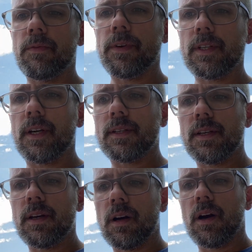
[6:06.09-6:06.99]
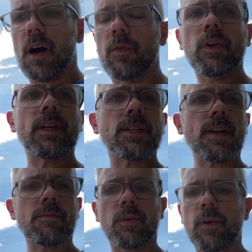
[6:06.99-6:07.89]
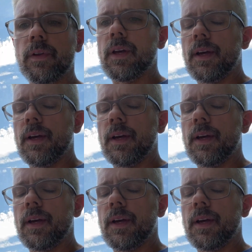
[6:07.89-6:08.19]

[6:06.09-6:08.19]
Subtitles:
visit are really several.